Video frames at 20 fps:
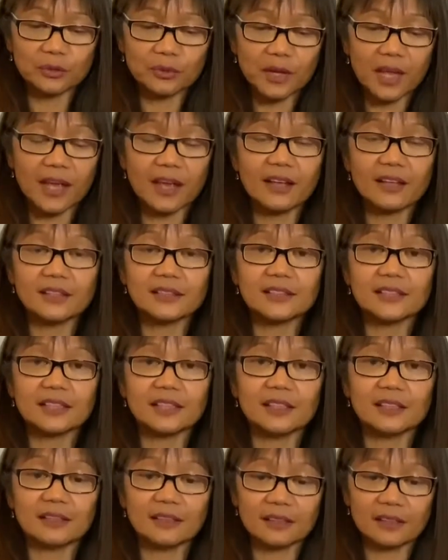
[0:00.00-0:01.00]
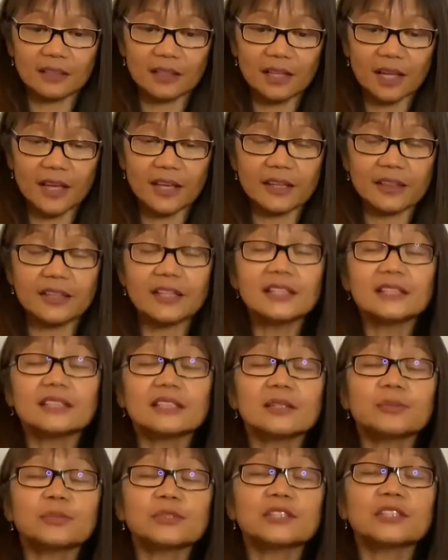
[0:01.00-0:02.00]
hands in like this in
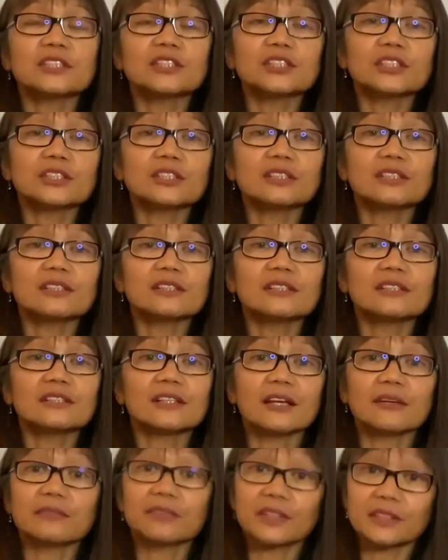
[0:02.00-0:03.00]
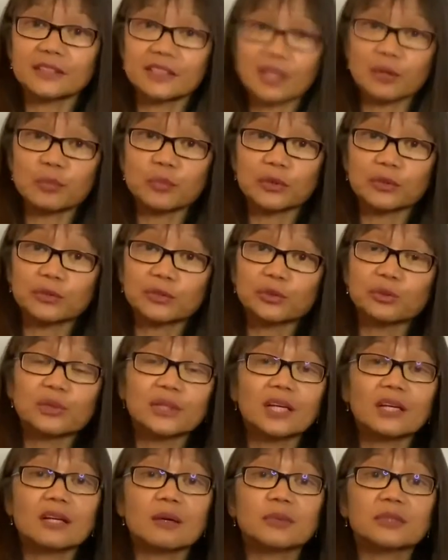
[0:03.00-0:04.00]
a position. Like for example,
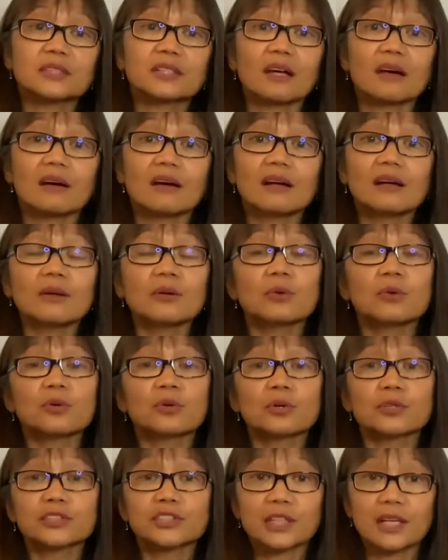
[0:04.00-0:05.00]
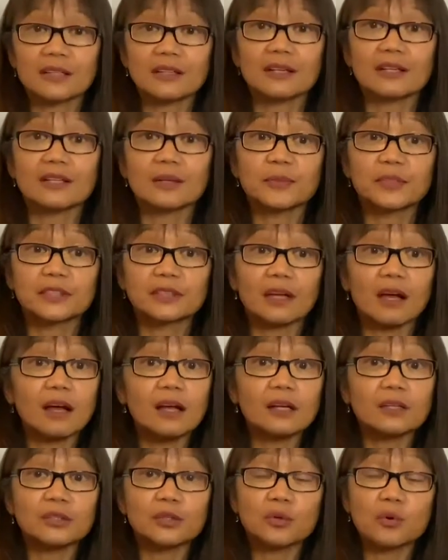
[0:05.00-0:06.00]
Surya Namaskar or Chandra
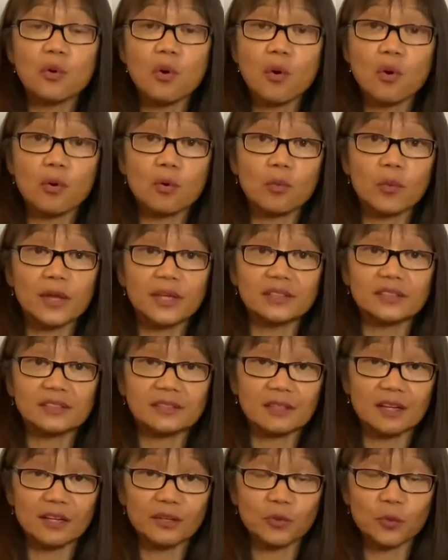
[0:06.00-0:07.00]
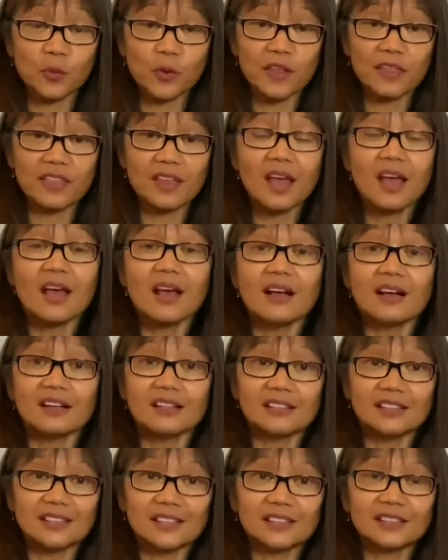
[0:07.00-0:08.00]
Namaskar, you always start with
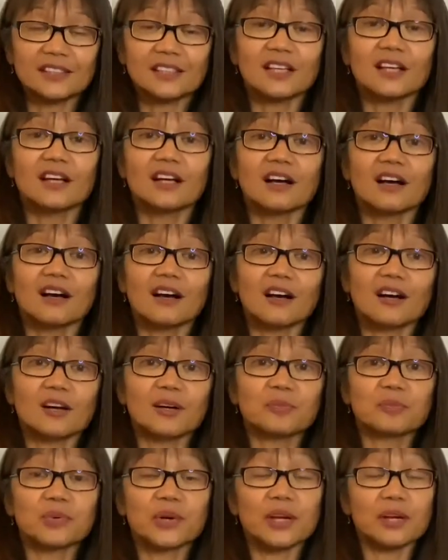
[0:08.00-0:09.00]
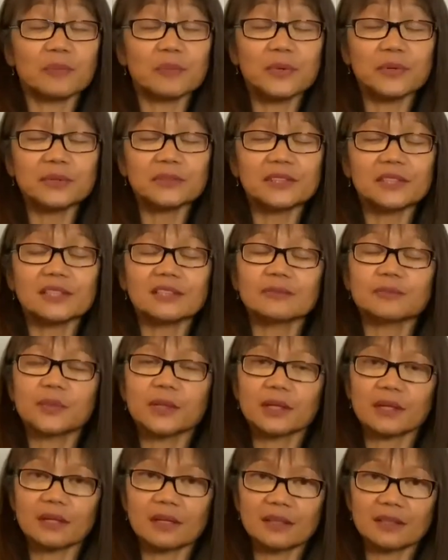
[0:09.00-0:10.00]
this prayer pose. It's
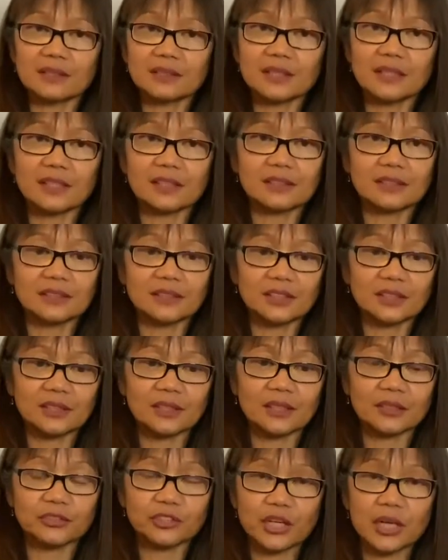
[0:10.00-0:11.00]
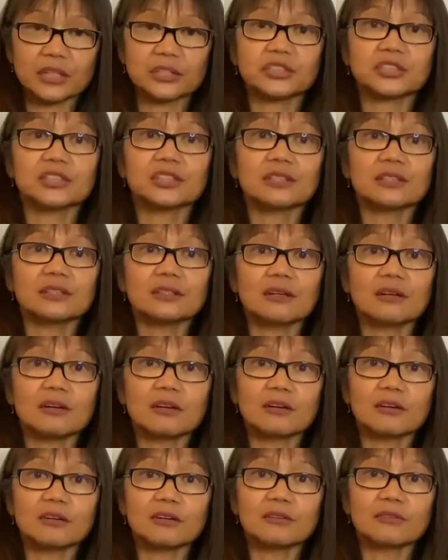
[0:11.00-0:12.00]
because it's a gesture
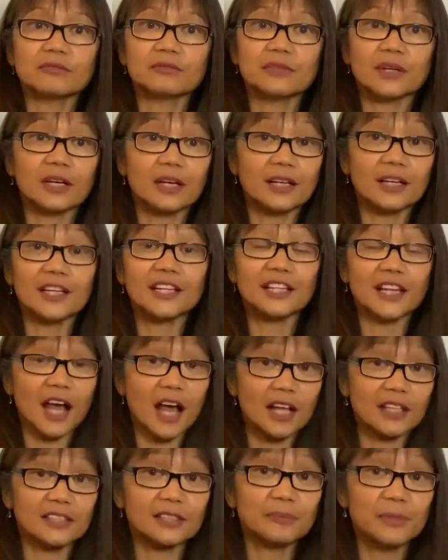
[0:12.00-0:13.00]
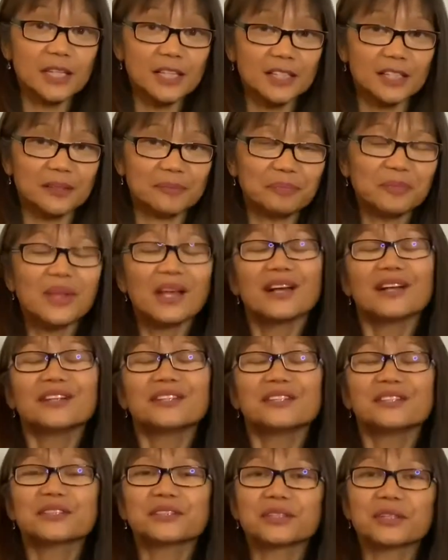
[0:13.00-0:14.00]
of, it has a meaning.
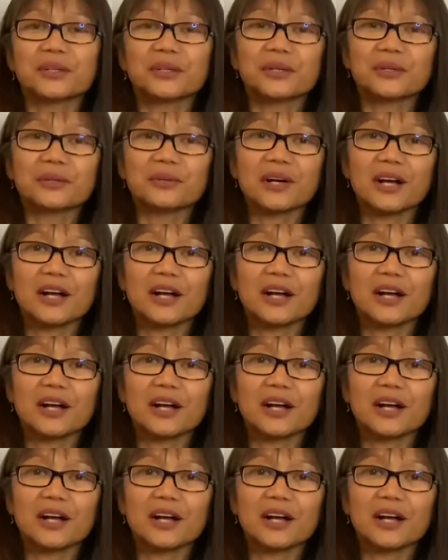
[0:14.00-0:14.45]
So